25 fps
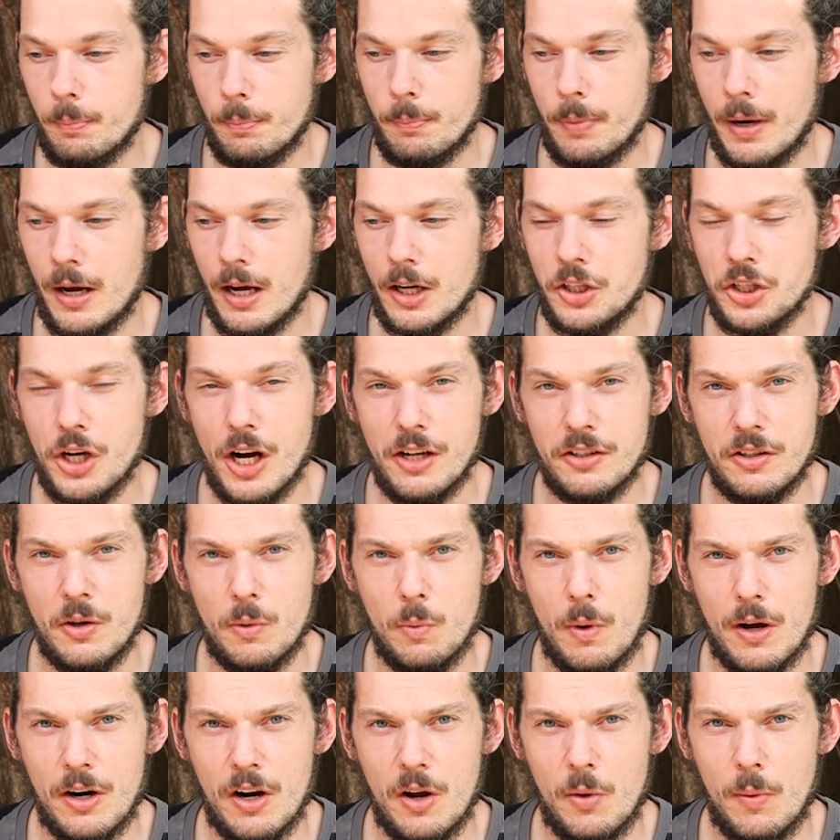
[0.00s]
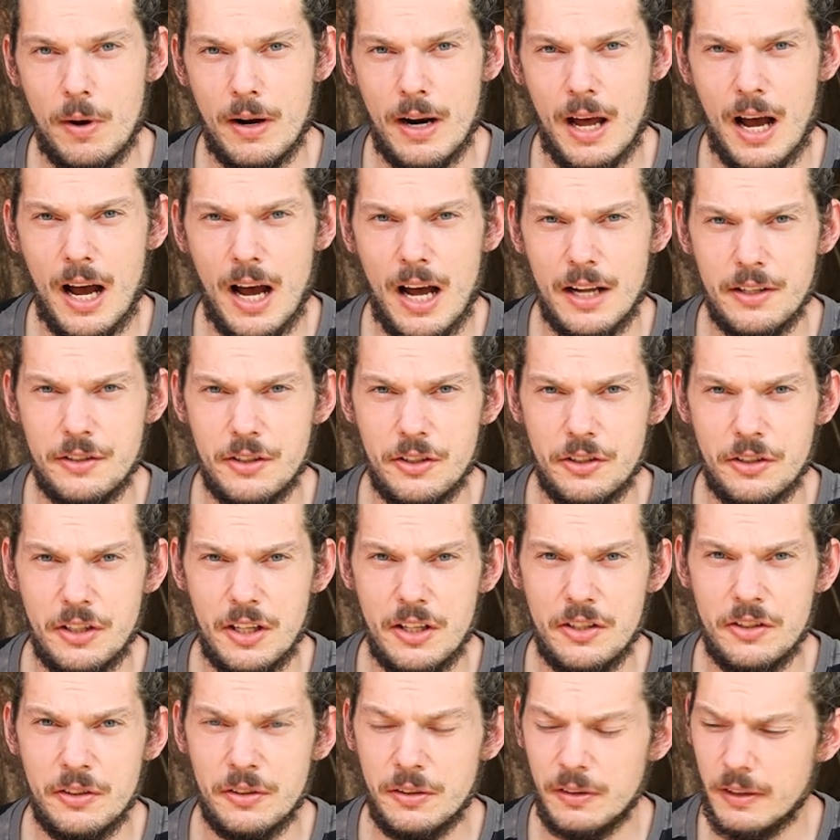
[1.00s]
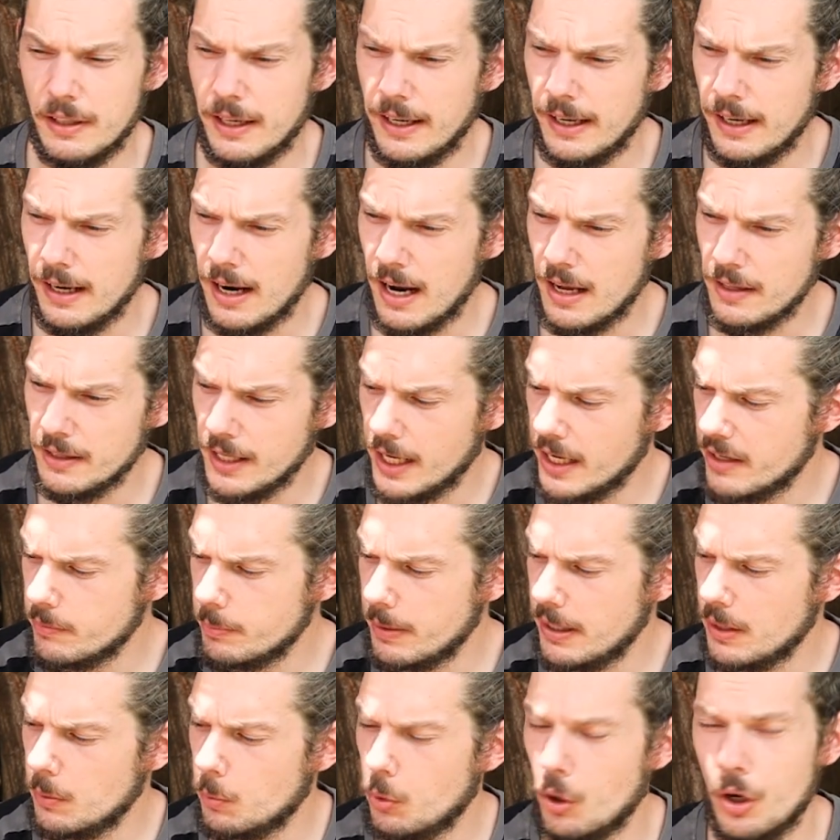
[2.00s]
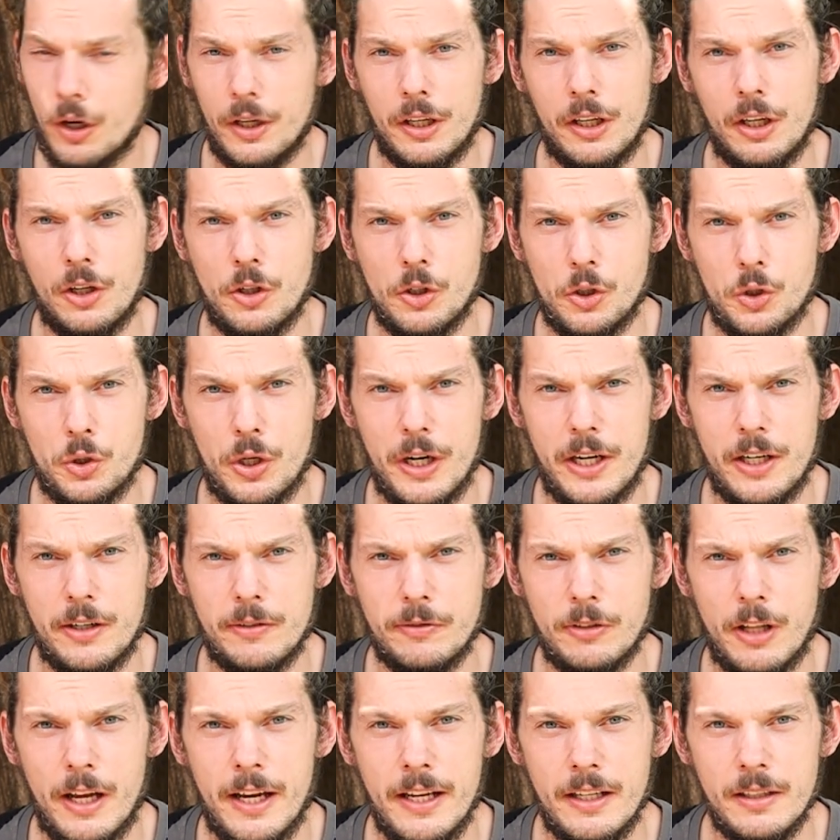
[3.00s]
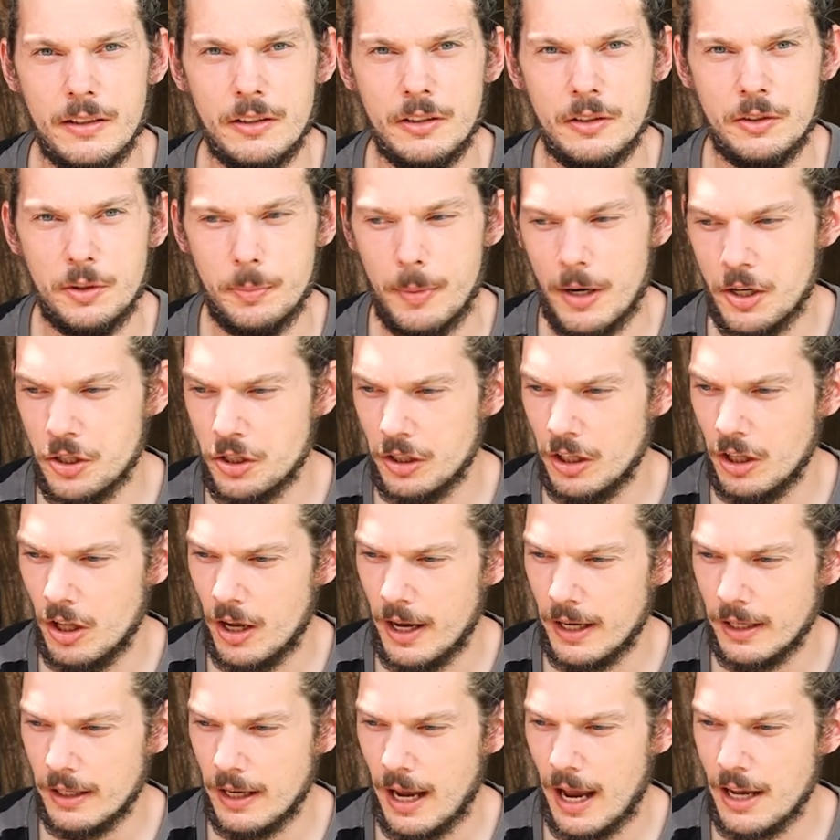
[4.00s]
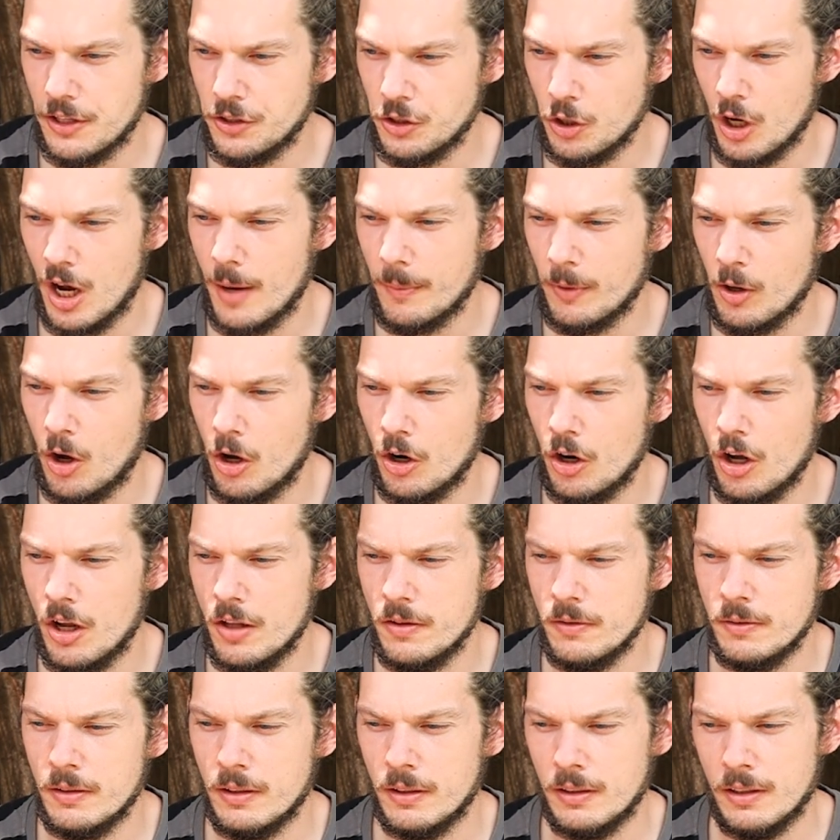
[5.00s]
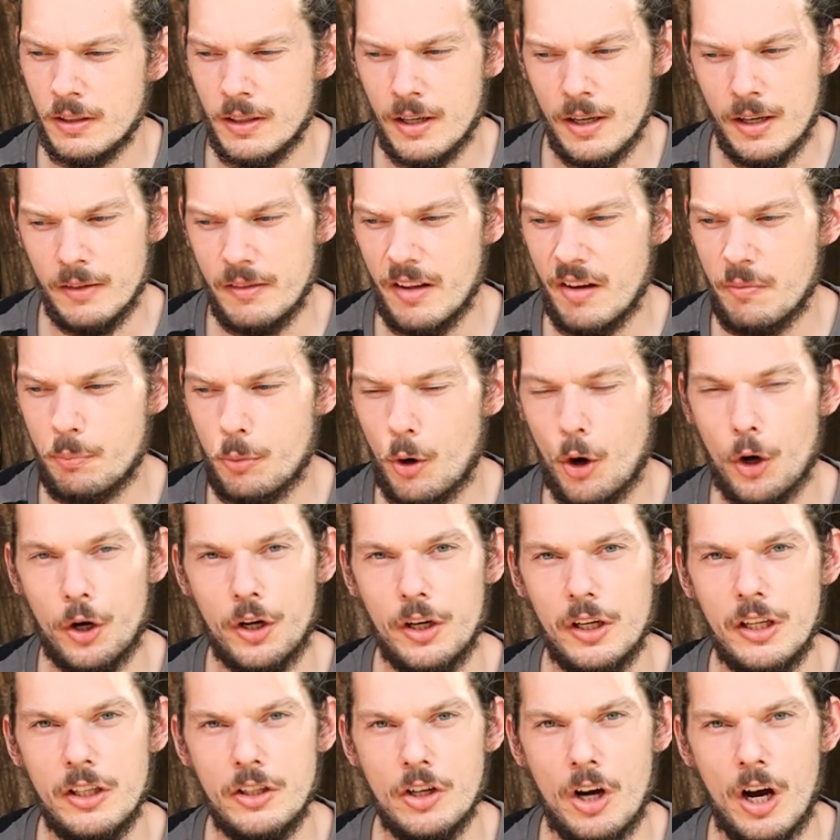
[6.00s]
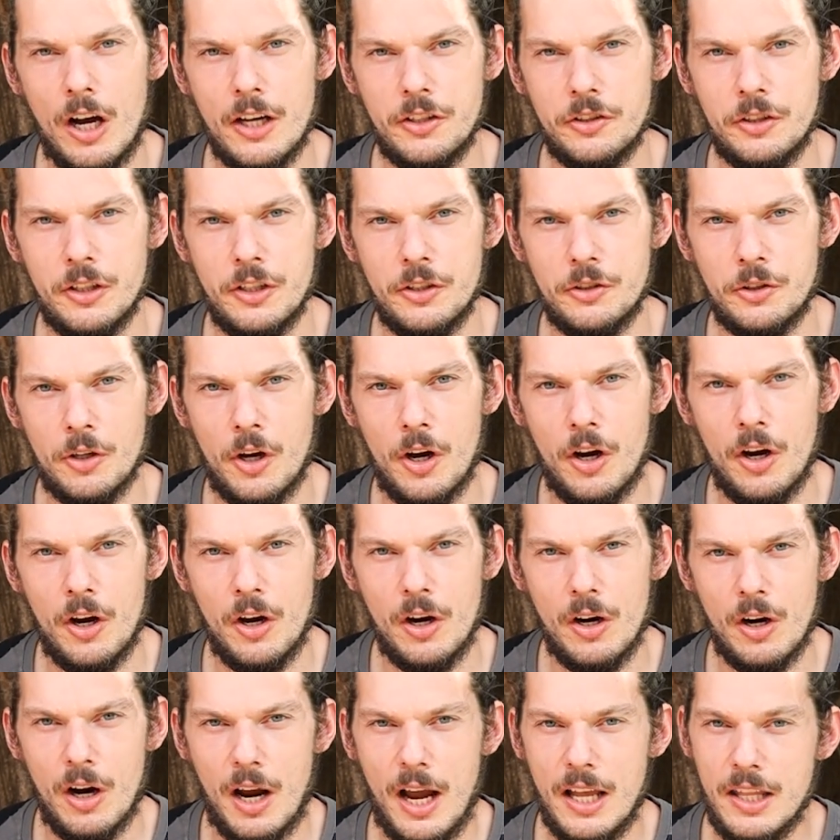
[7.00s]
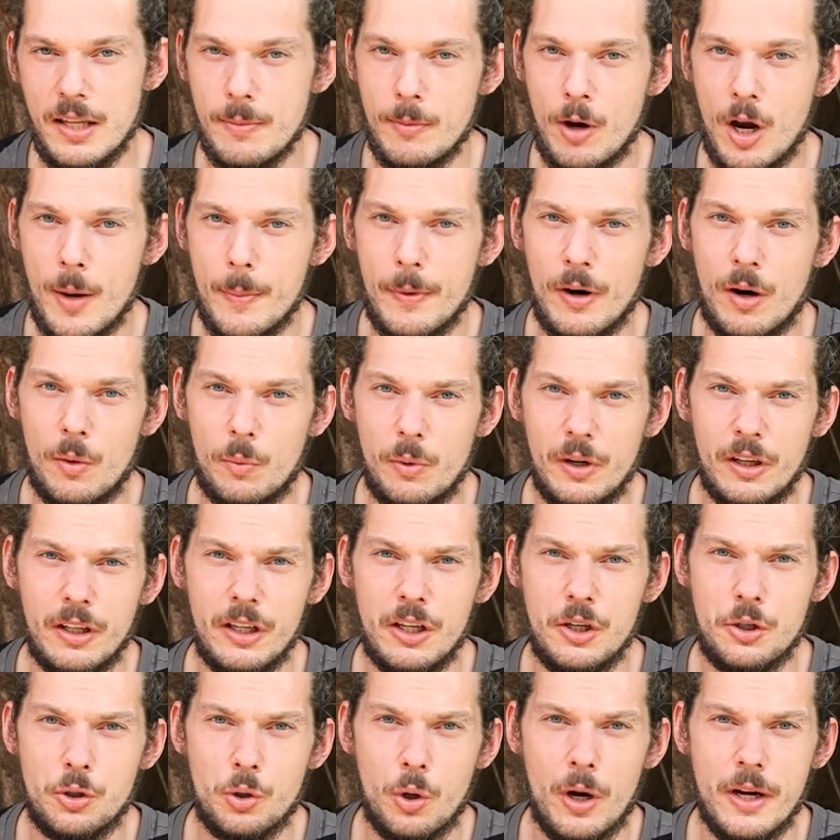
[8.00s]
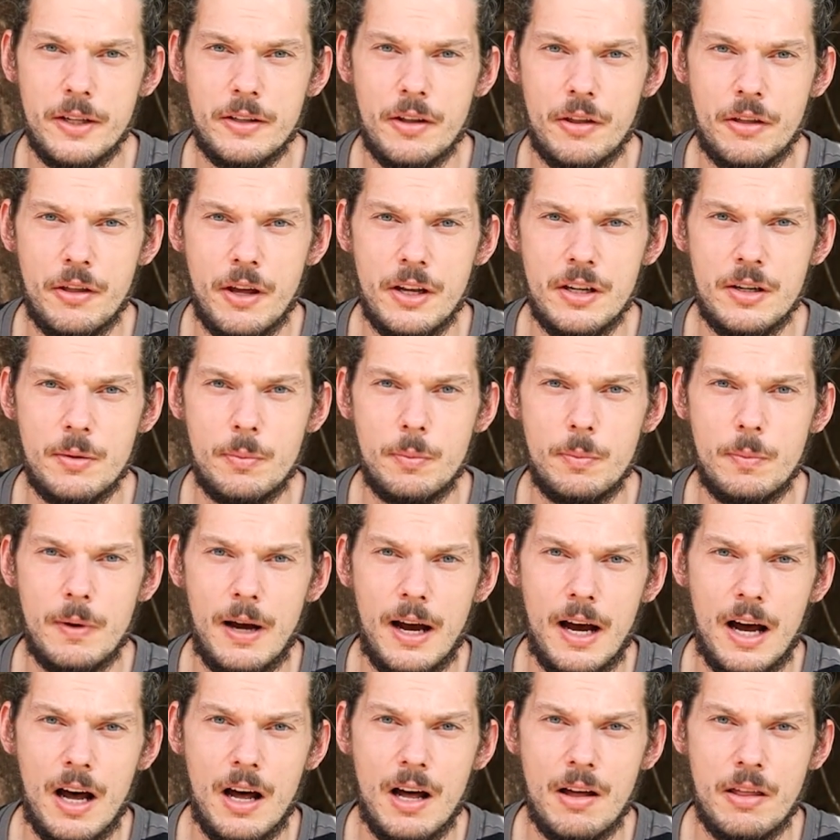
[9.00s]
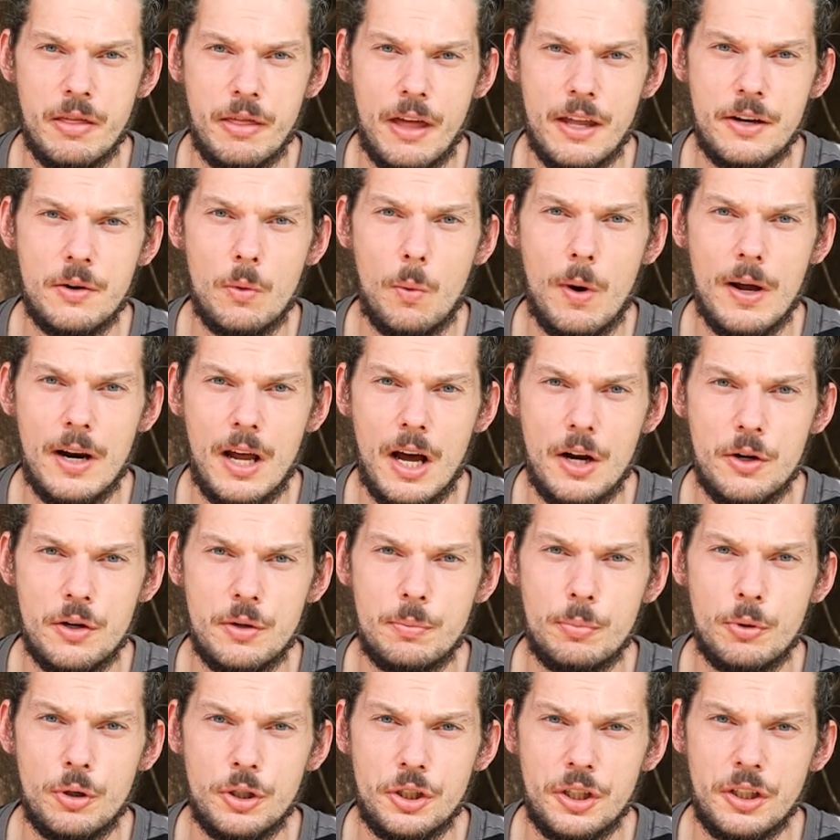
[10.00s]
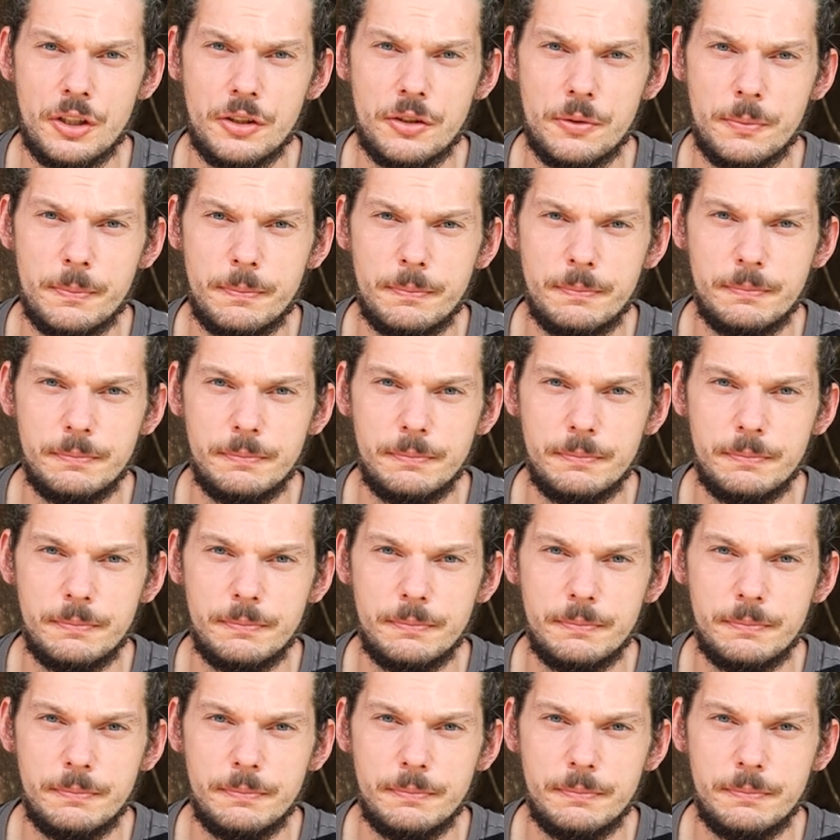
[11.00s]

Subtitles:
But I chucked the 101 hardness in there, and they have been working a treat of late, and especially like as time got on, they've broken in nicely. So at the moment, I'm really enjoying the Thunder 100 bushings.